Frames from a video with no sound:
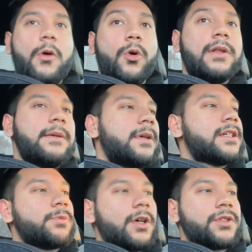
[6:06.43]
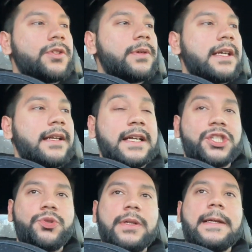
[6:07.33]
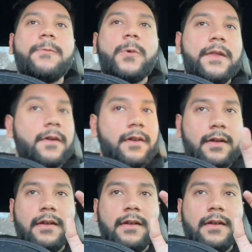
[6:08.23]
only because we also don't get extreme weather.